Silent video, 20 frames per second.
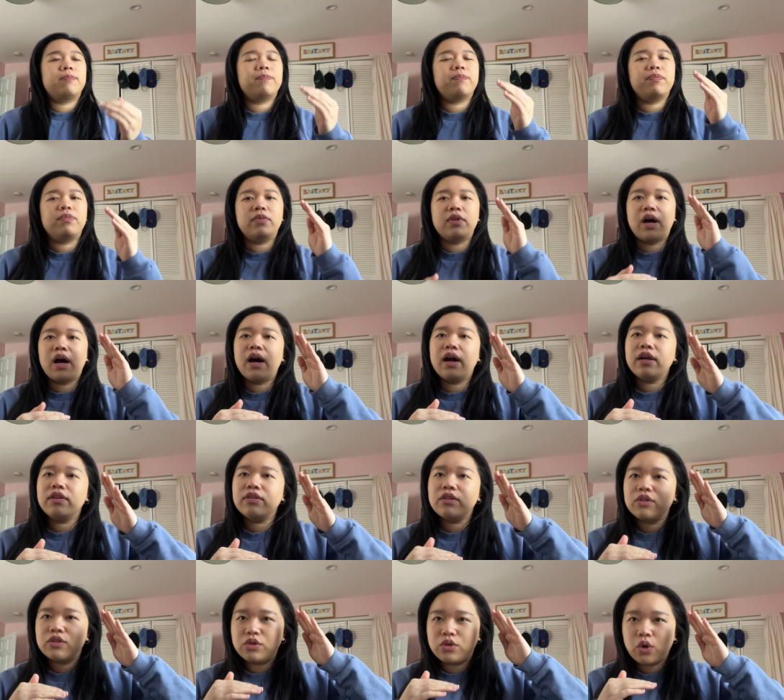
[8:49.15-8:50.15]
not in
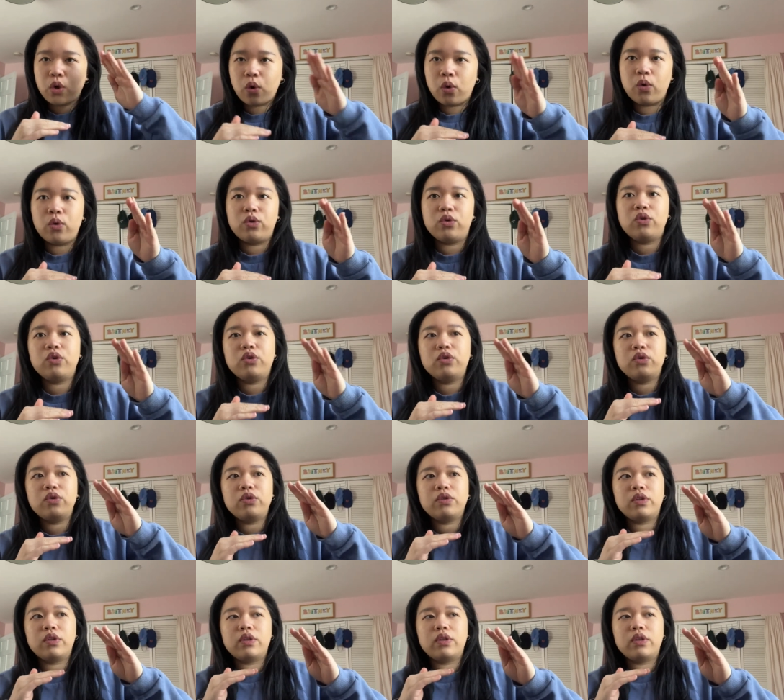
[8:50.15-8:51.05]
the total